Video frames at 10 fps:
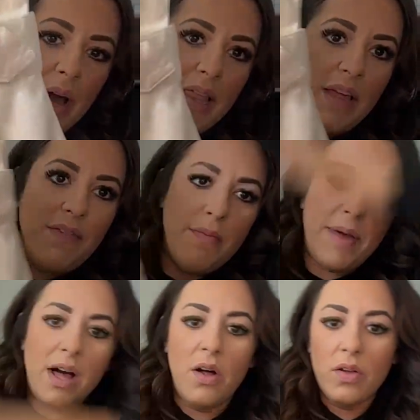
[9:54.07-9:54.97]
I love the
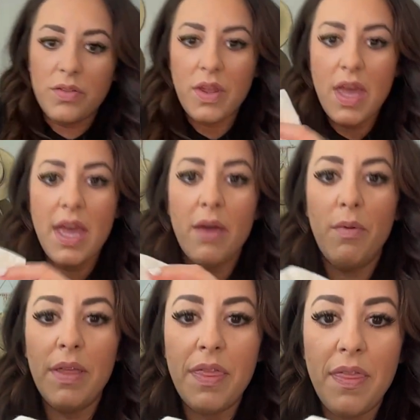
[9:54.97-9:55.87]
belt
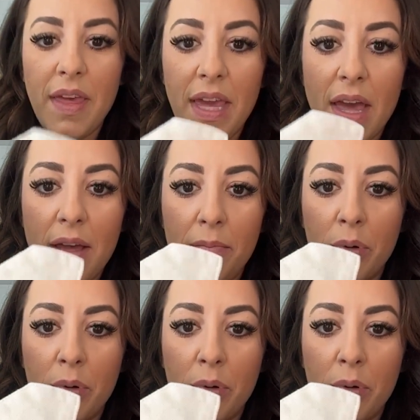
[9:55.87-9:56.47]
with the